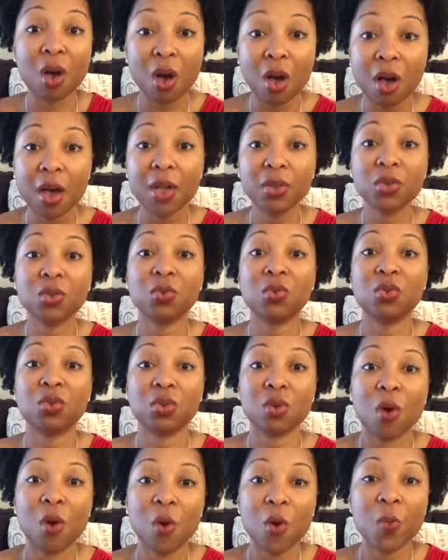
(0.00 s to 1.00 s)
on to
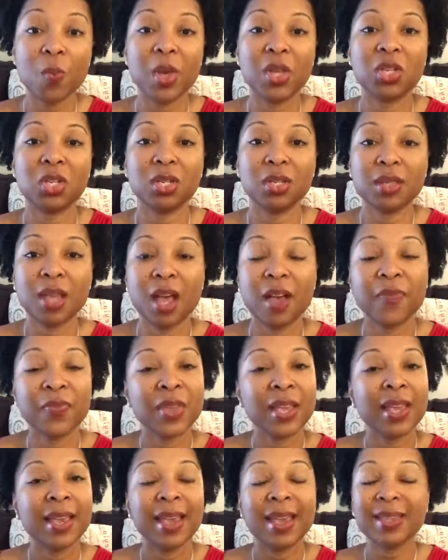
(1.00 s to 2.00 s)
so much stuff